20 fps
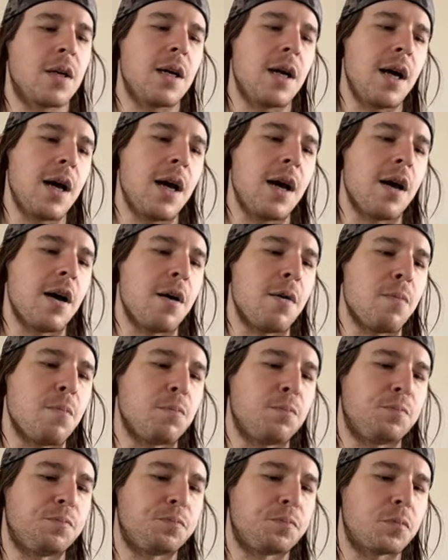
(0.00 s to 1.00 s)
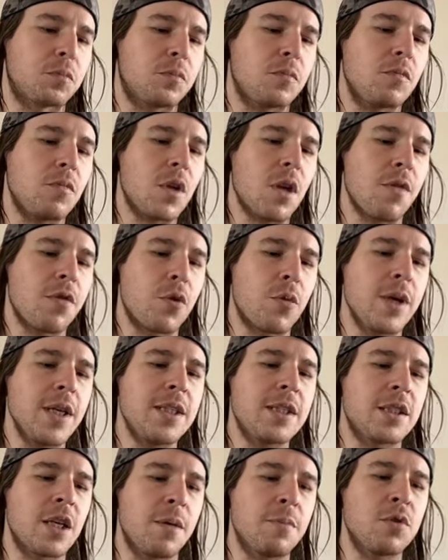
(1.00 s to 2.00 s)
There
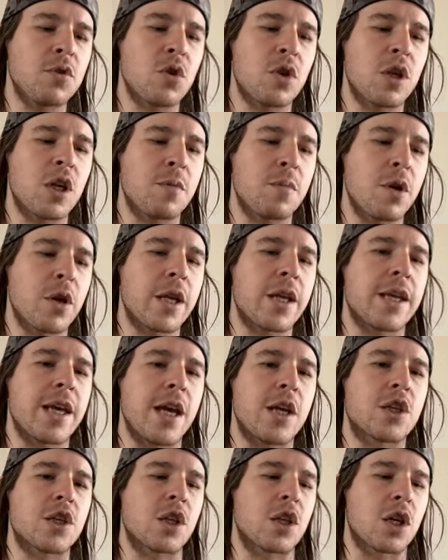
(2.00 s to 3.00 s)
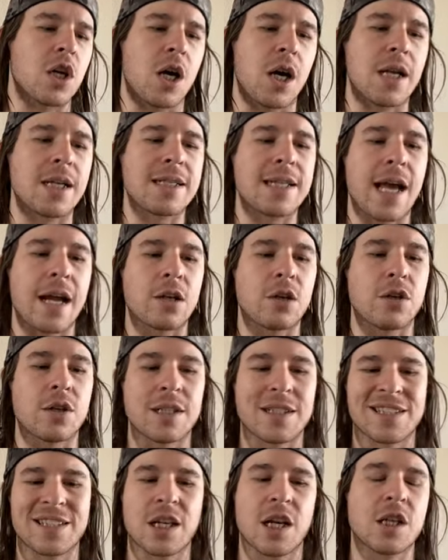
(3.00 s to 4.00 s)
is some sort of communication, contact, or
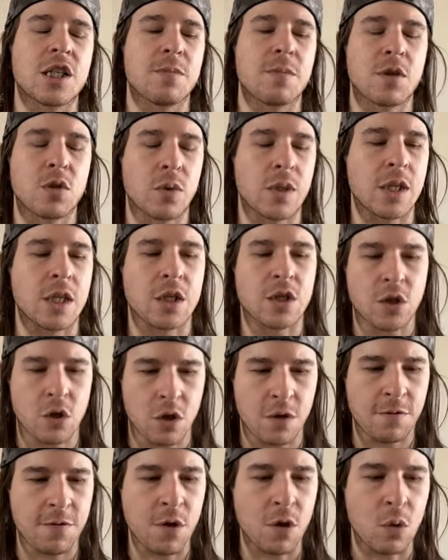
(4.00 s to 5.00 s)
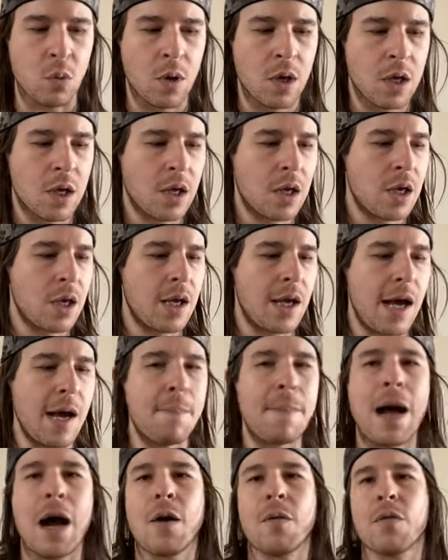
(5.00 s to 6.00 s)
discussion between the two of you
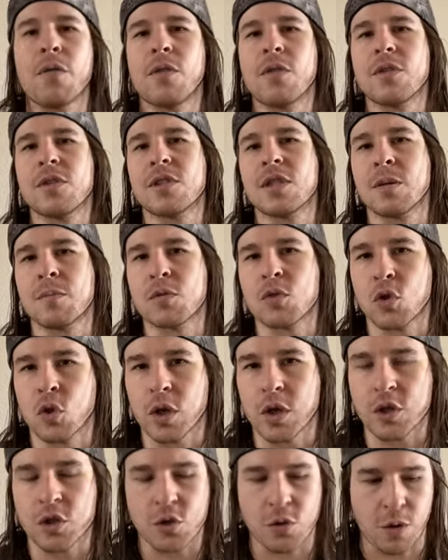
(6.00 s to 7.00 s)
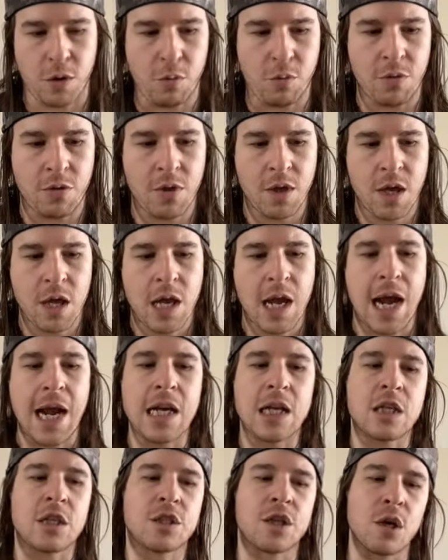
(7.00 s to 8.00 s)
about some sort of truth. I
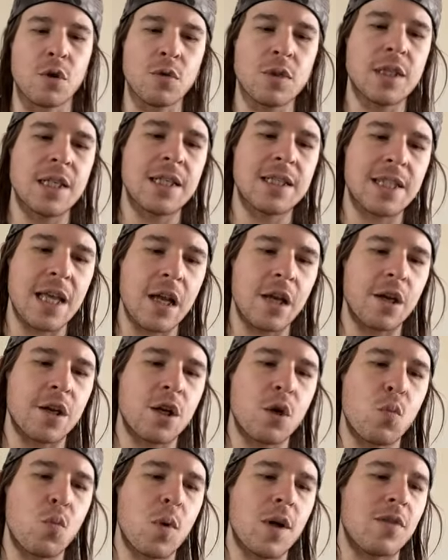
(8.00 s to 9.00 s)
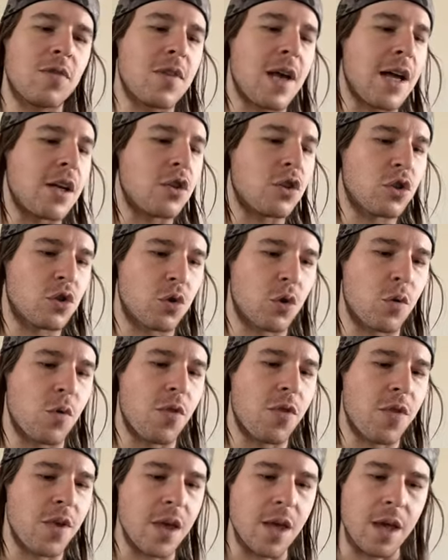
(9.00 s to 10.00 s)
don't exactly know what that
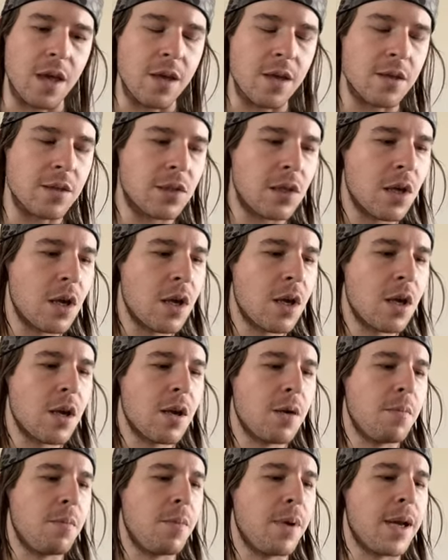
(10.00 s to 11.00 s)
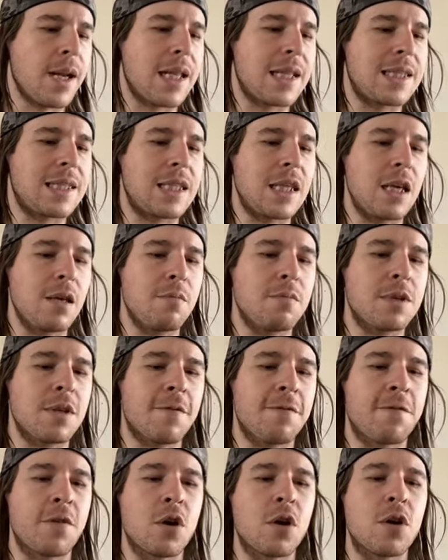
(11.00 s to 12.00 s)
truth is, but it seems
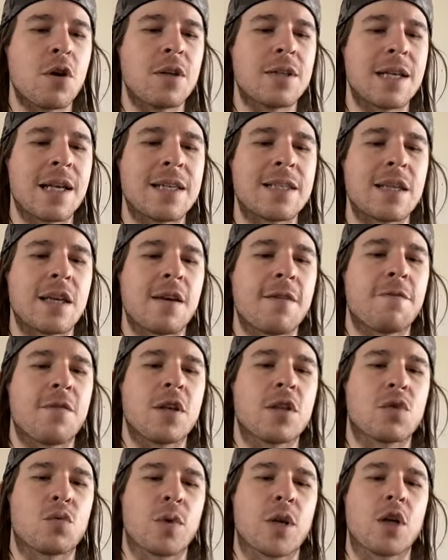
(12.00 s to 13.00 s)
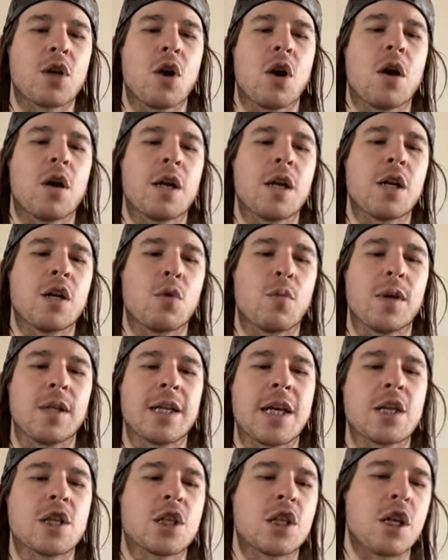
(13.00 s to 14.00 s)
and feels as if it's regarding your
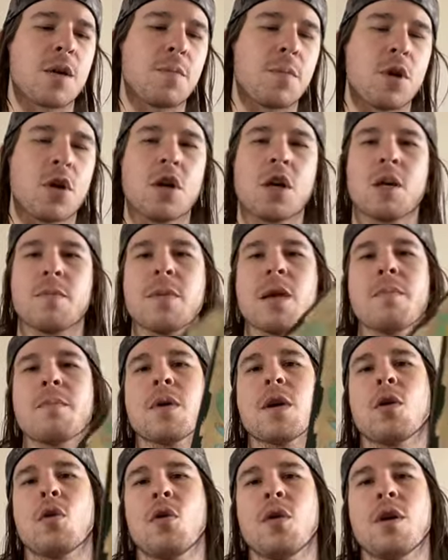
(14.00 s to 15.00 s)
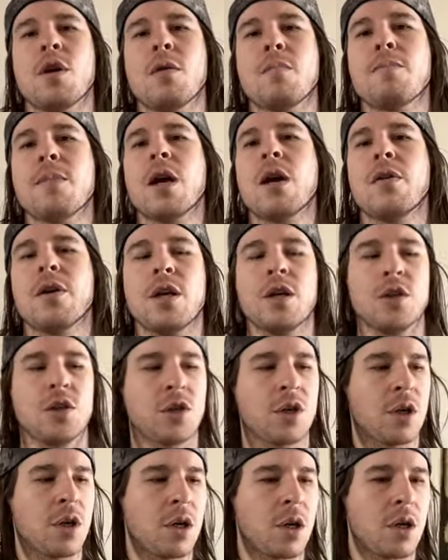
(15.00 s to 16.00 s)
relationship, your commitment, or your marriage.